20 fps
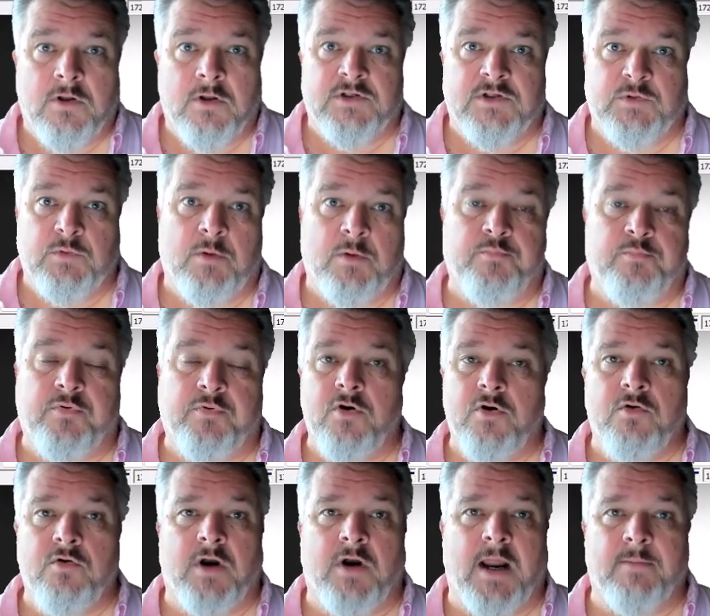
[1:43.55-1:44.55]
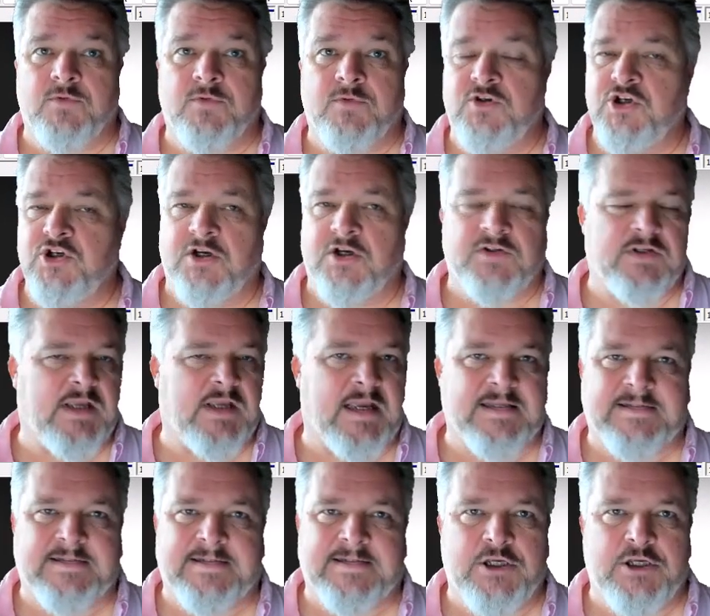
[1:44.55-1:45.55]
So our programs just
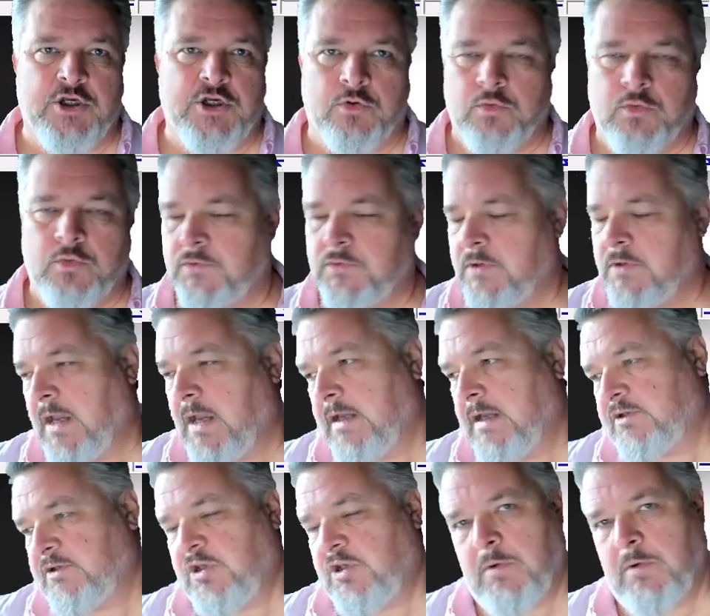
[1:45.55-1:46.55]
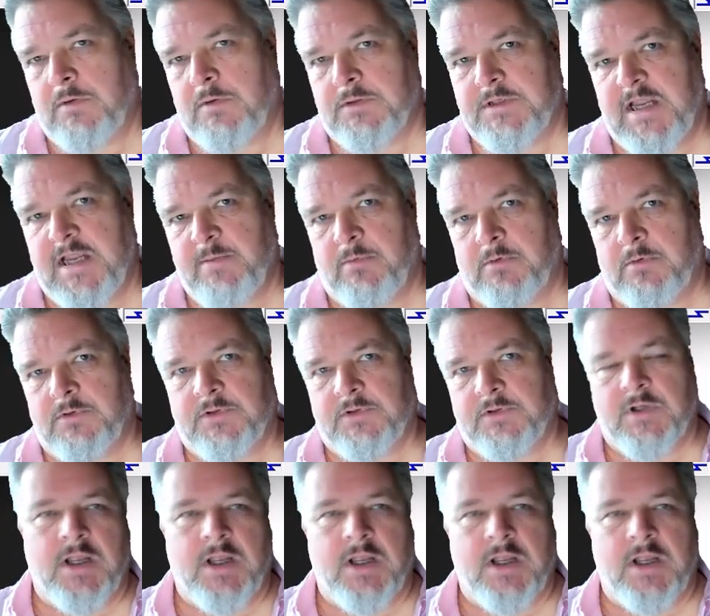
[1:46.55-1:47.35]
get to use SQL tables